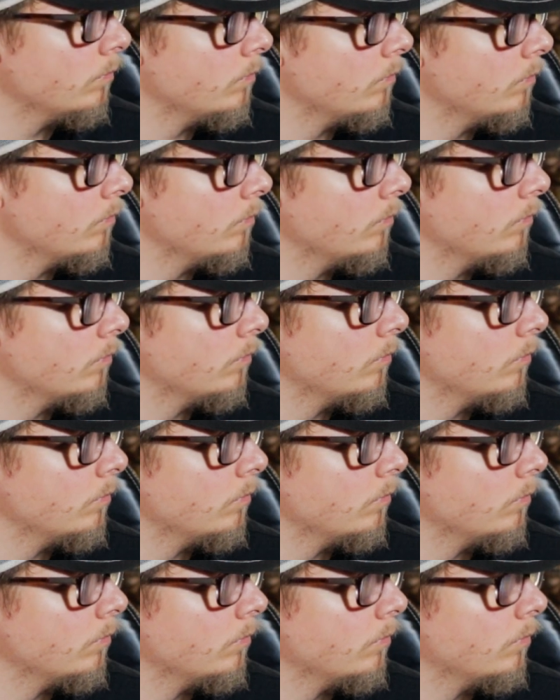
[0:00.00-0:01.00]

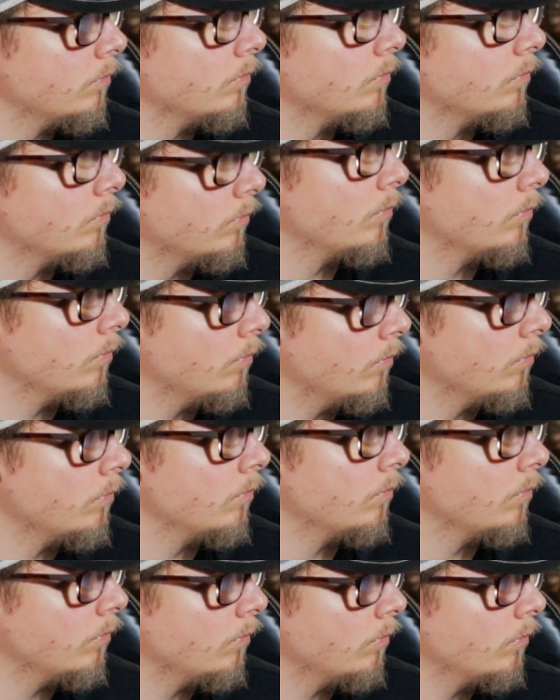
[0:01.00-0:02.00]

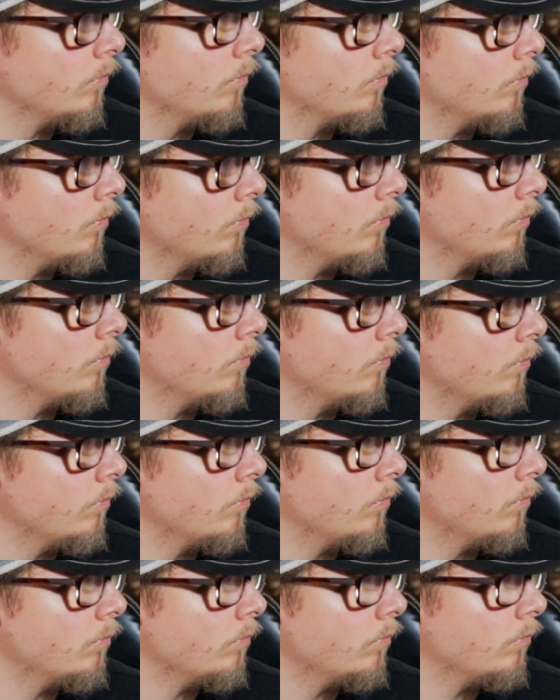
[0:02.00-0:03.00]

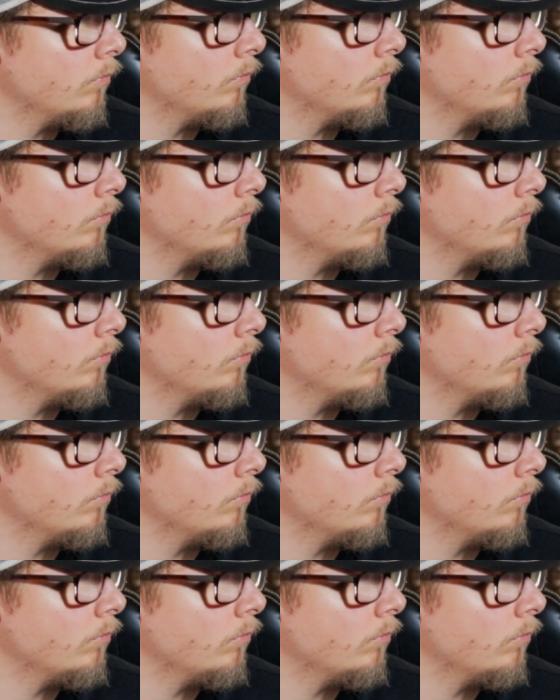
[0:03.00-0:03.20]
(not speaking)